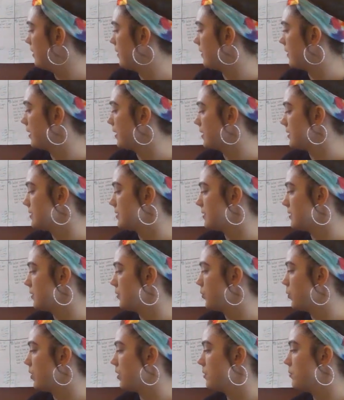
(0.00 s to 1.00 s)
And then I
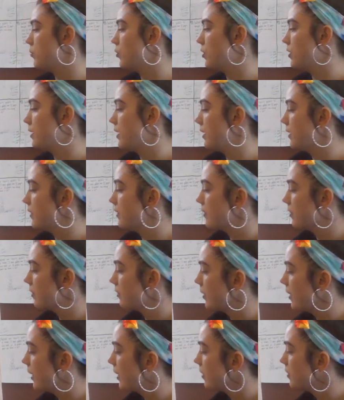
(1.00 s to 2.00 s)
see one more
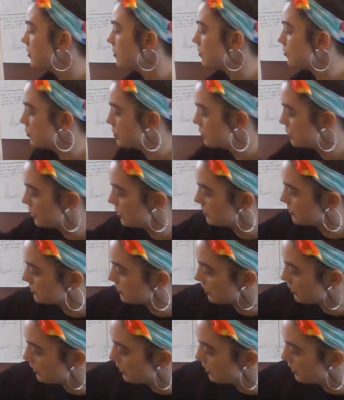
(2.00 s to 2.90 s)
90-degree angle, which is